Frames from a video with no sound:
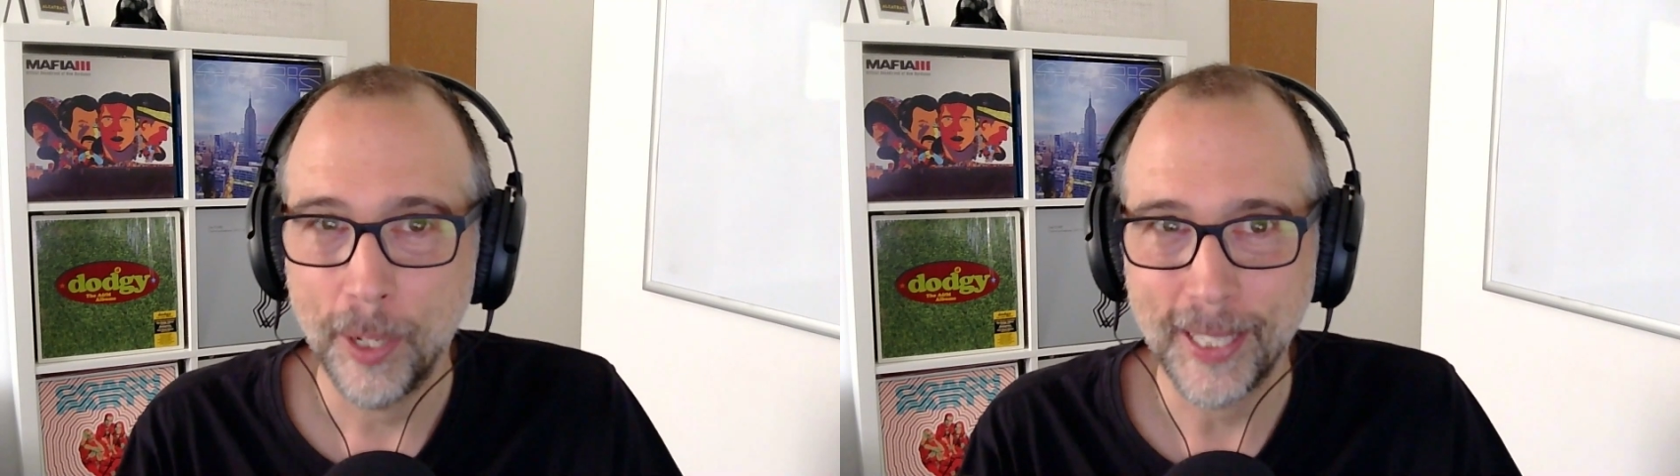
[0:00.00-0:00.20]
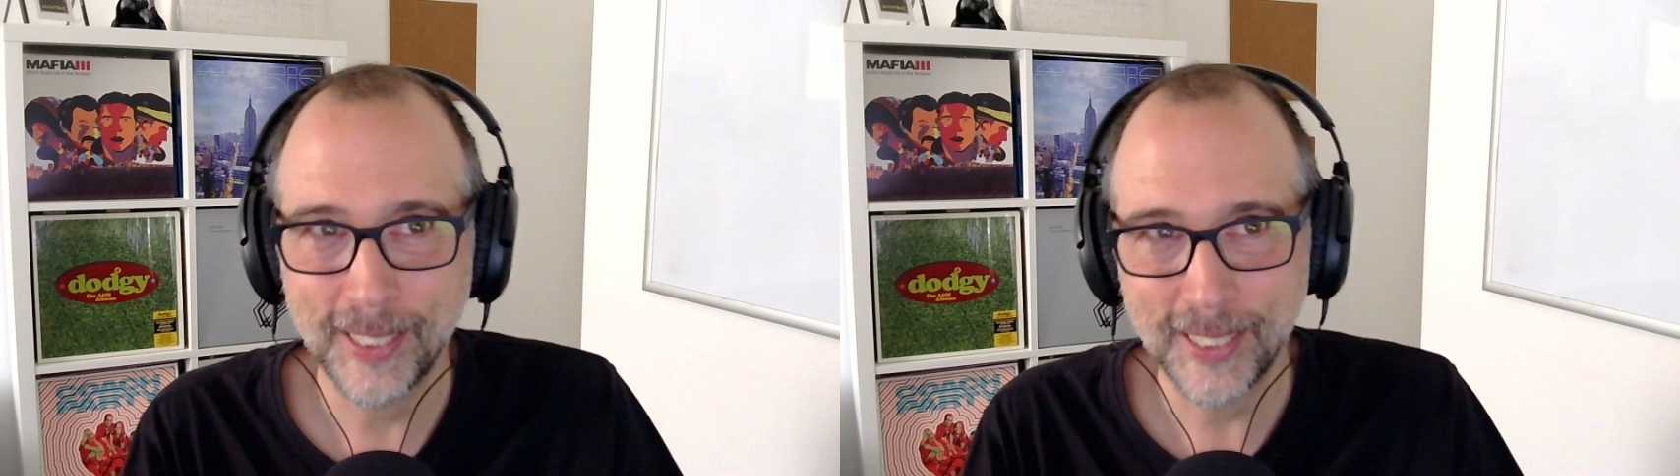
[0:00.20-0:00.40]

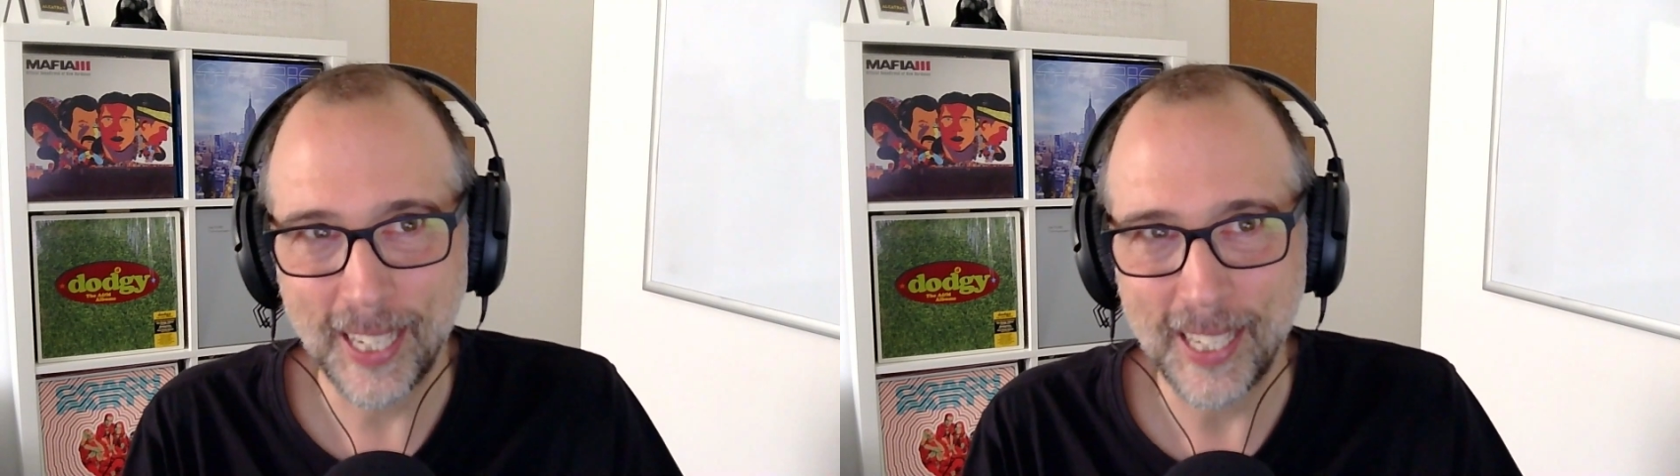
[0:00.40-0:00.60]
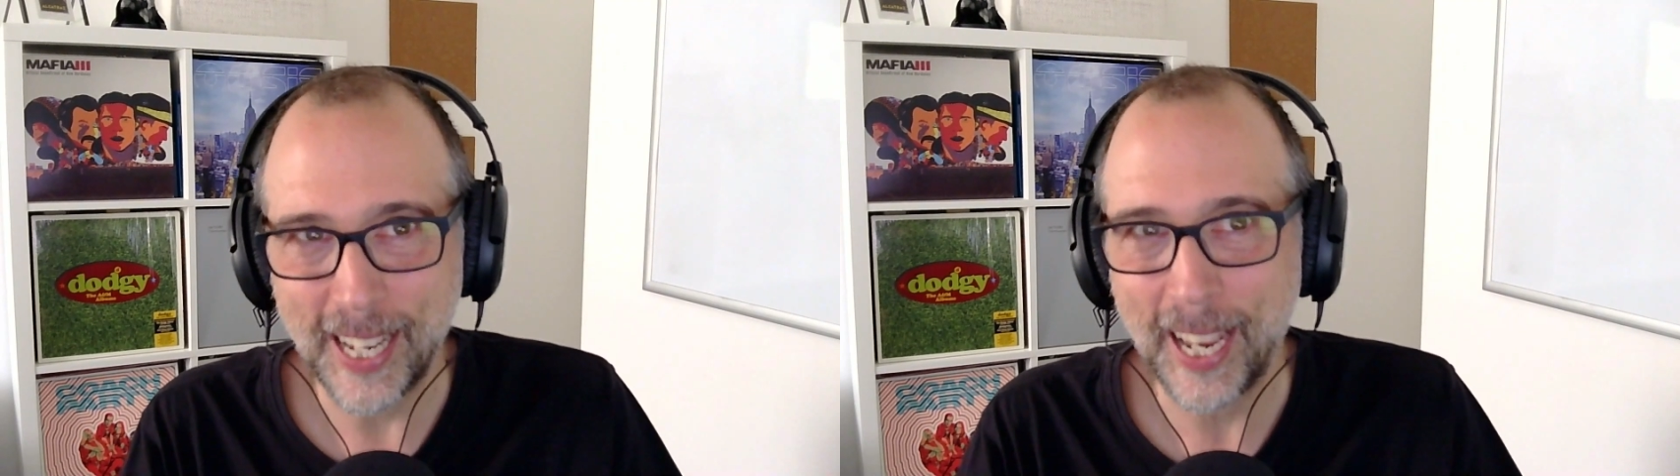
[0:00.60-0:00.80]

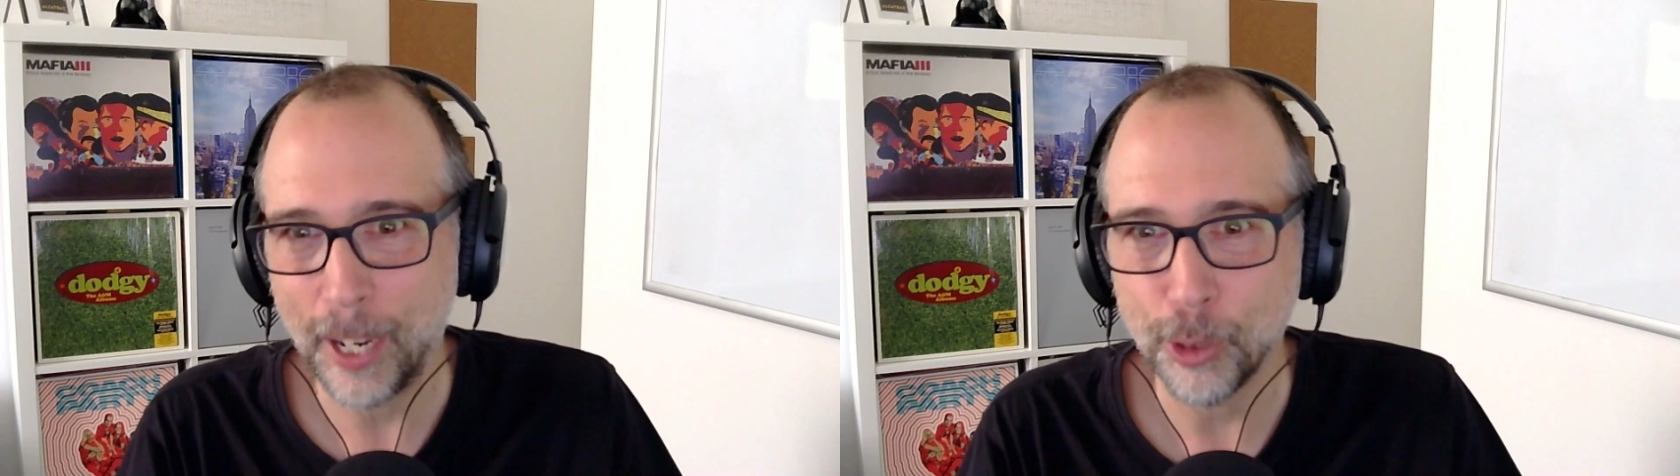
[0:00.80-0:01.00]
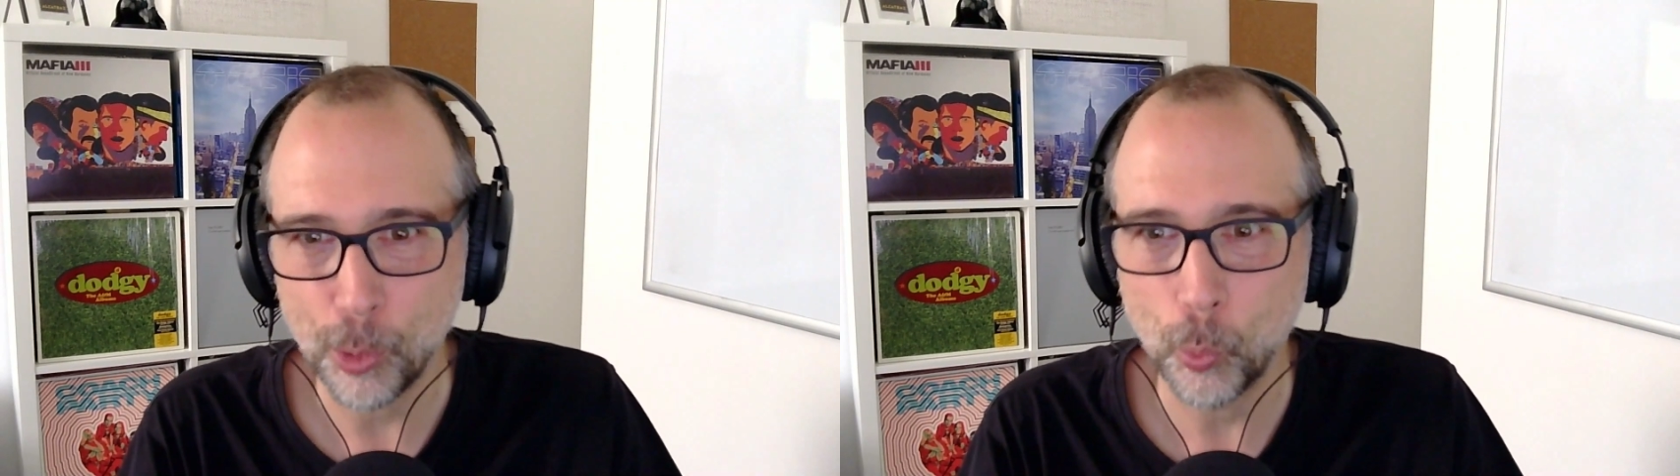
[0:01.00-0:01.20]
exactly
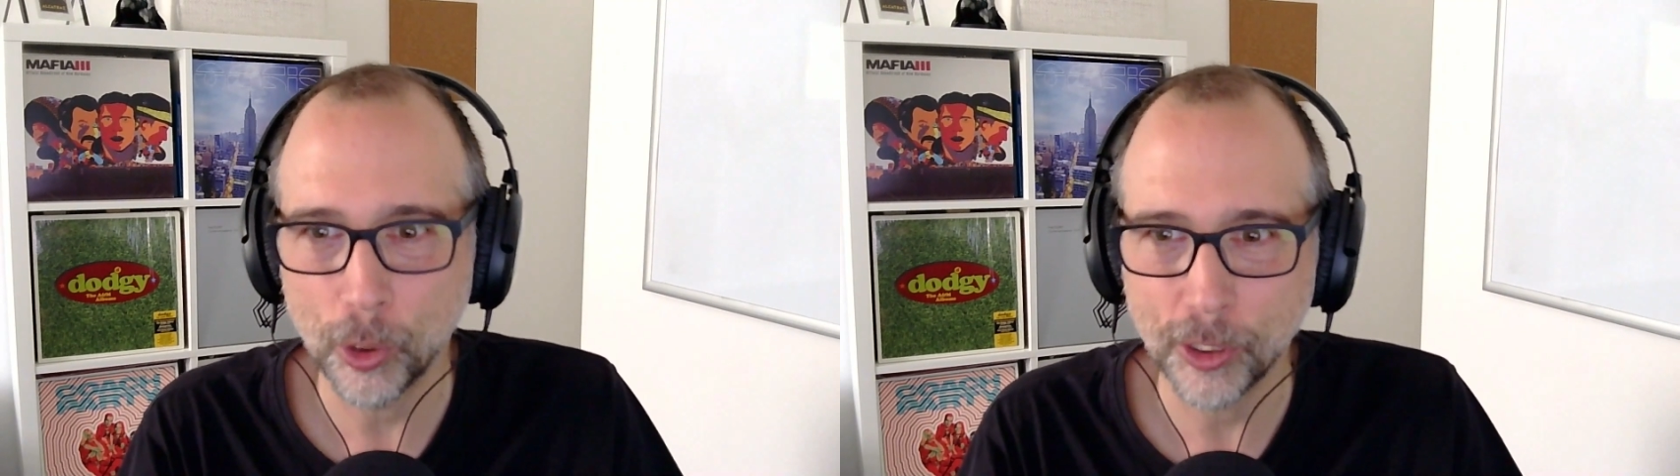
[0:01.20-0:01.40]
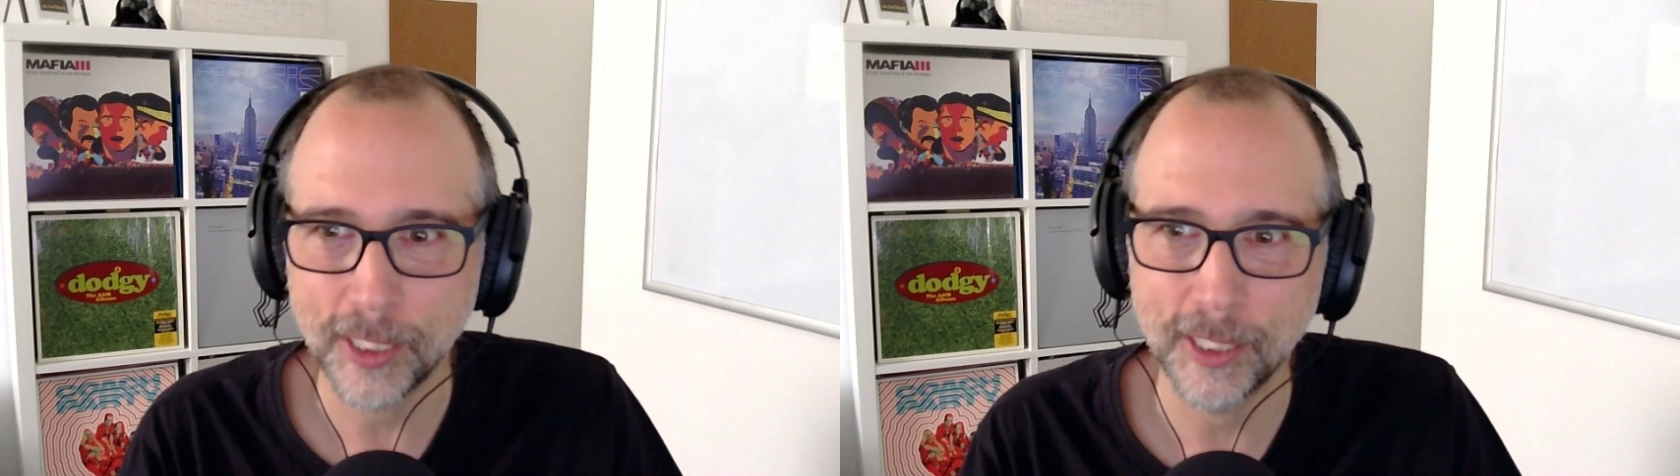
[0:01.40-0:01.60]
how you
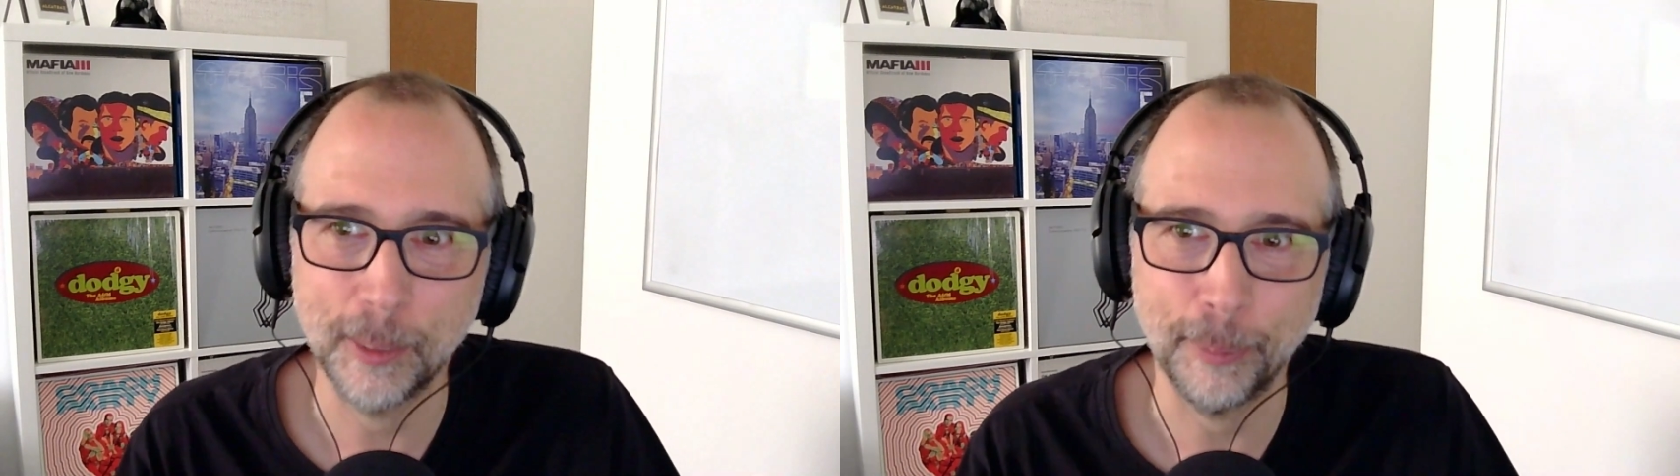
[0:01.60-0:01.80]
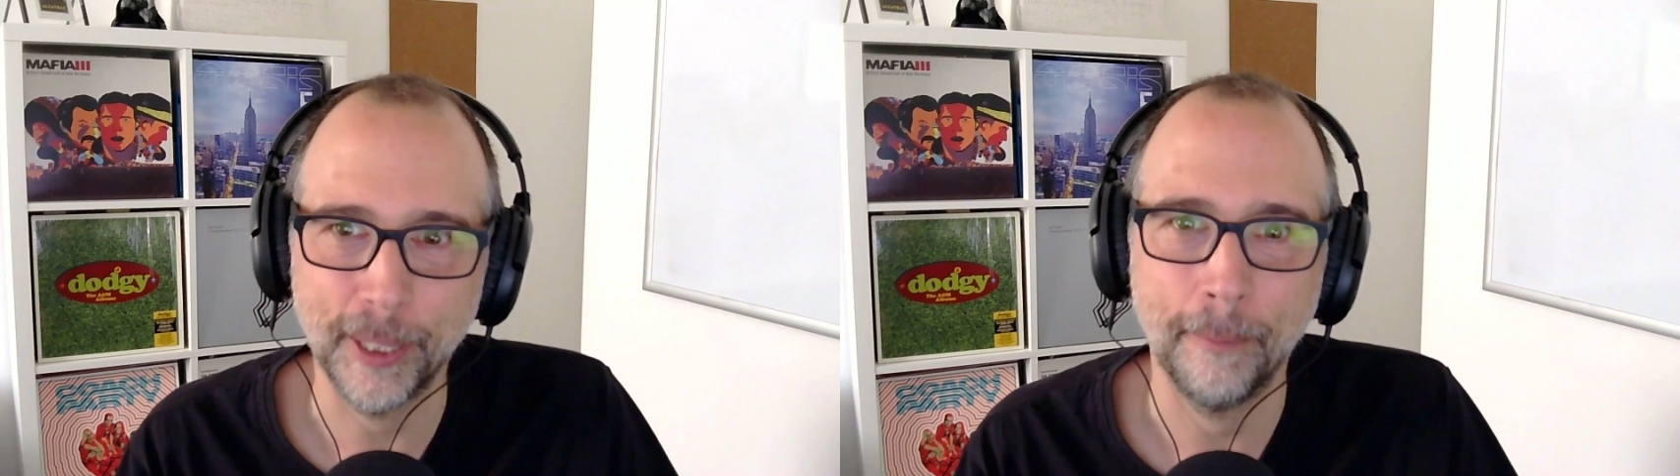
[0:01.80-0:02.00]
want it
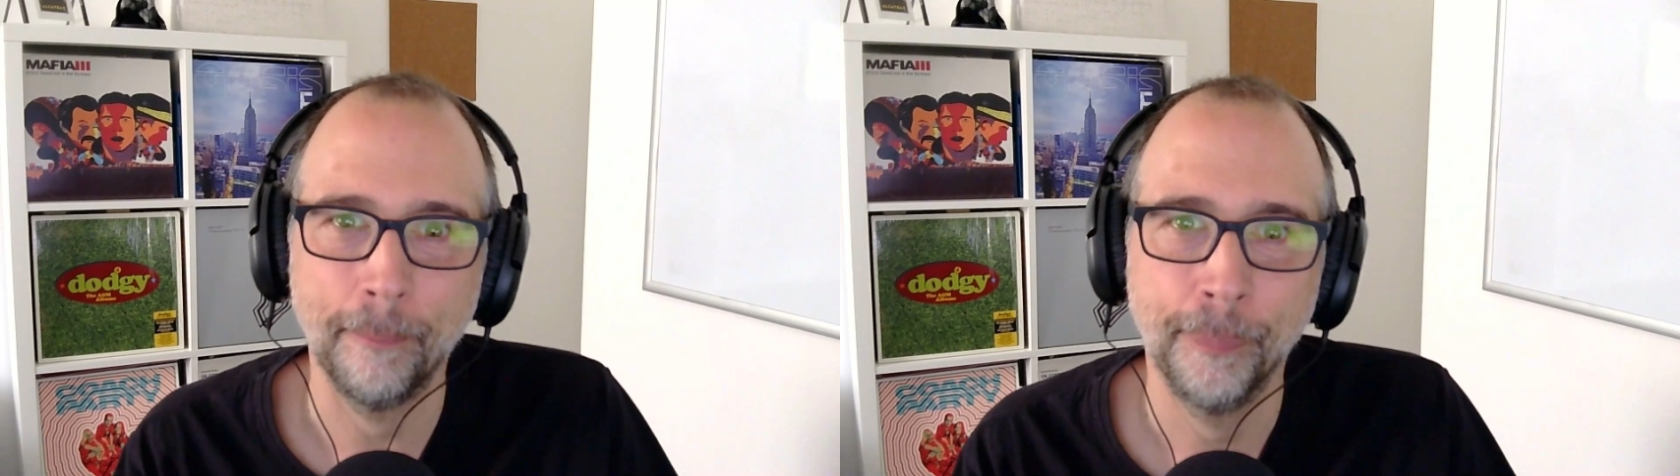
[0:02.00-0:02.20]
to be.